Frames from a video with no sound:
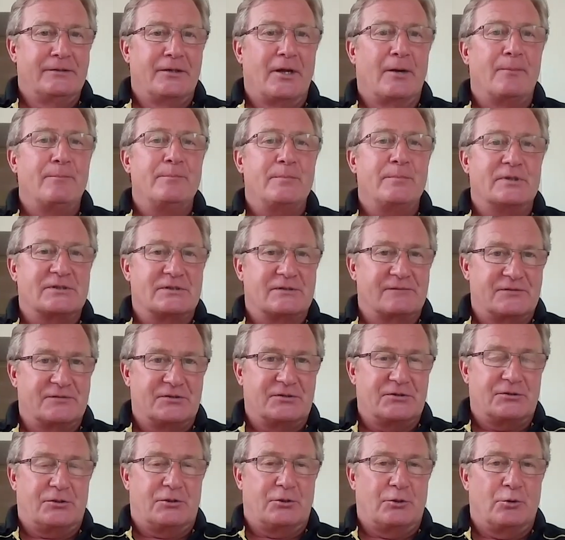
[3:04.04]
numbers of
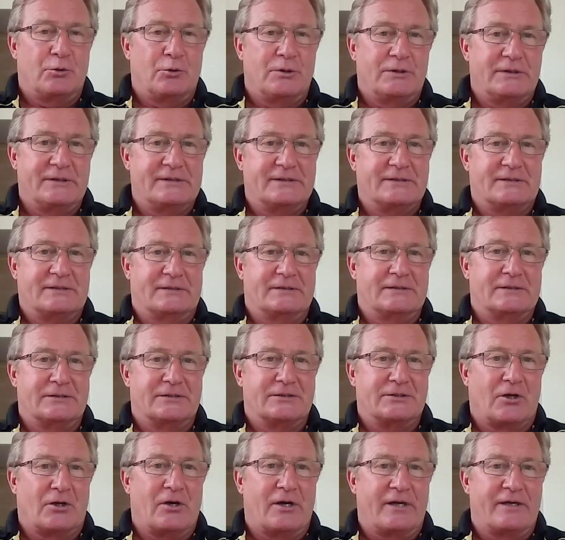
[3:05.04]
skuas and
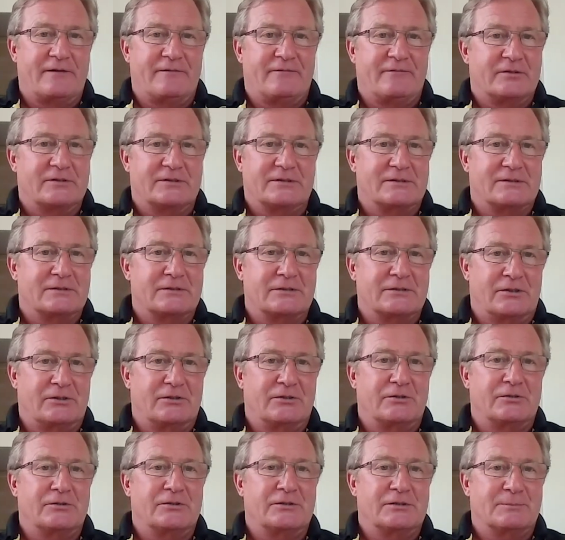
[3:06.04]
divers and
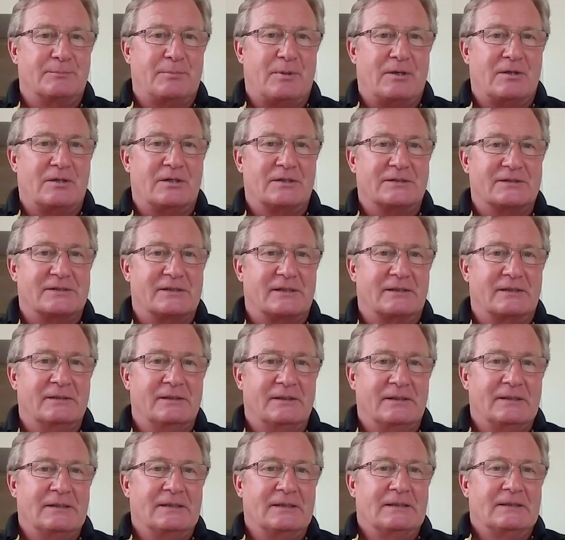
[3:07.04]
terns passing.
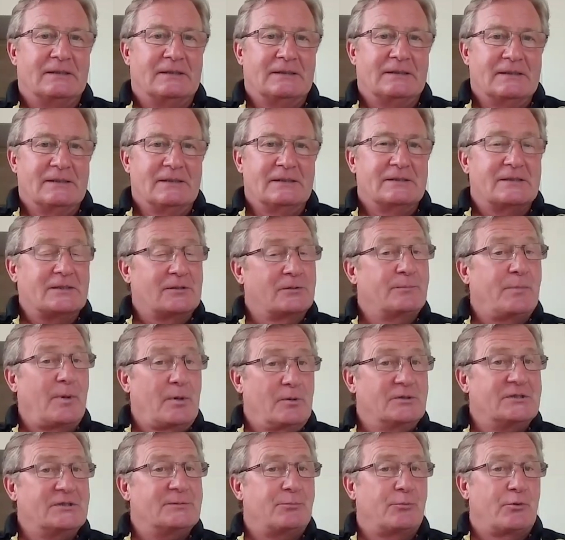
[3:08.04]
So
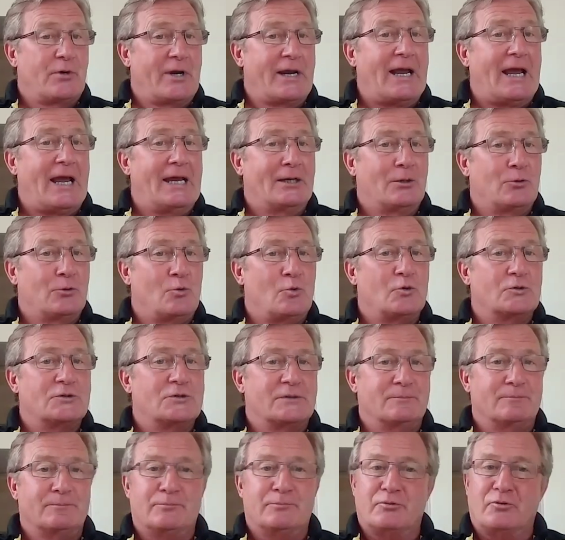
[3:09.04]
both spring and
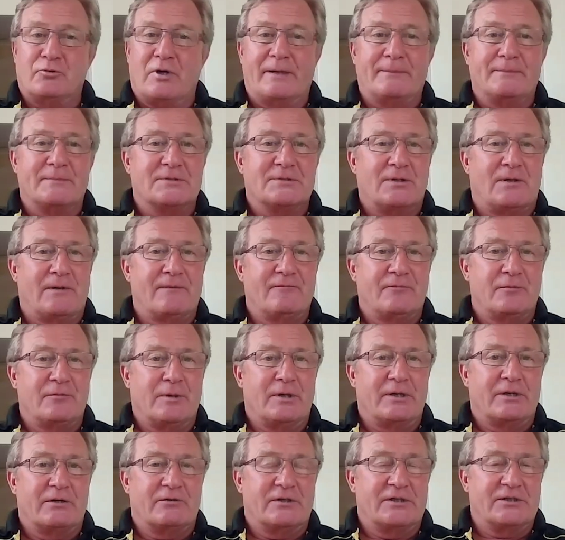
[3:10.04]
autumn, prime time for
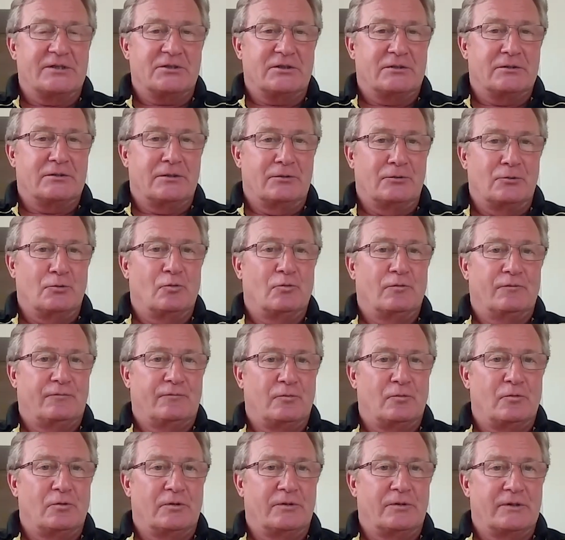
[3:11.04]
migration, and North
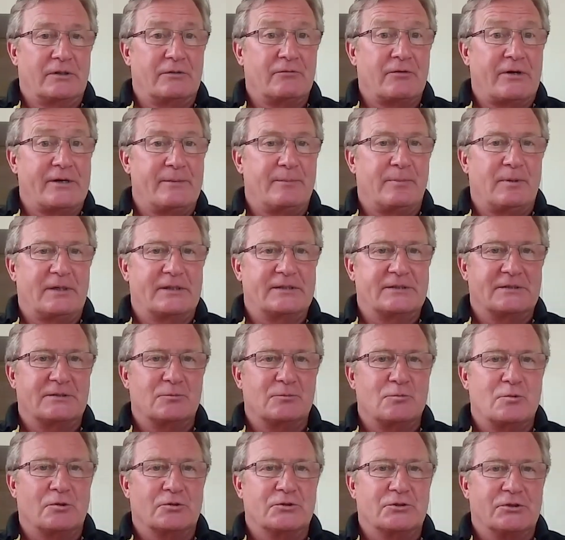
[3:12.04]
Portland, a great place
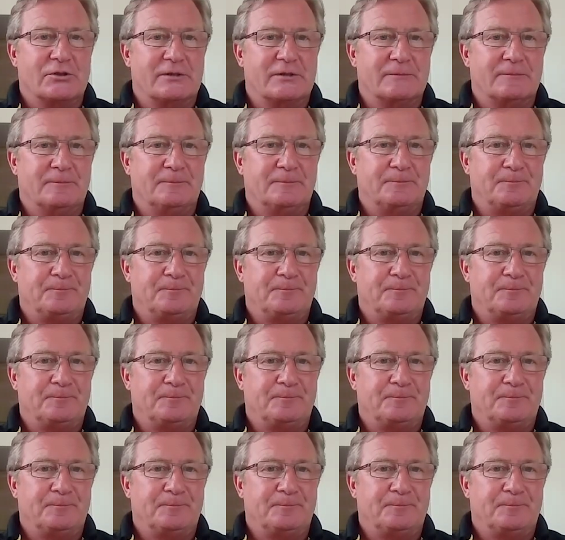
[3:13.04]
to watch it.